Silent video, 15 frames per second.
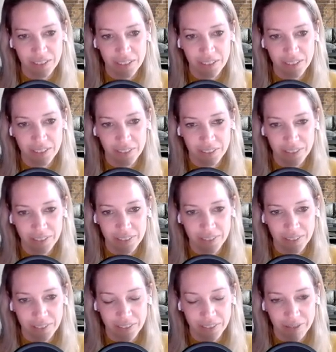
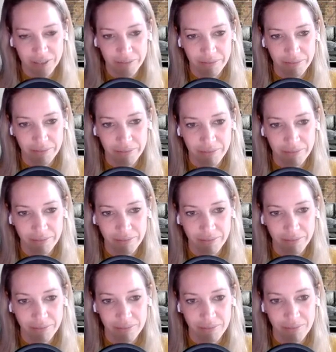
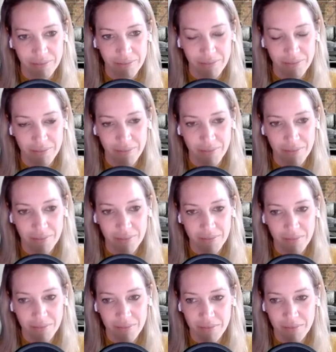
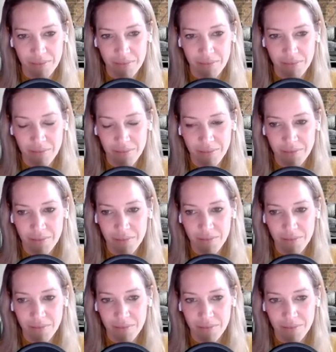
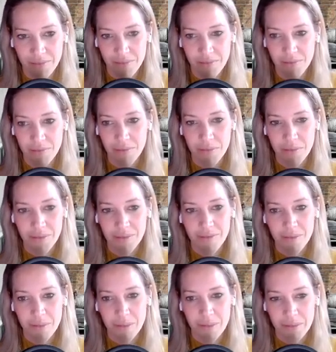
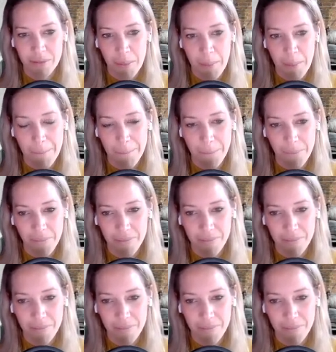[no speech]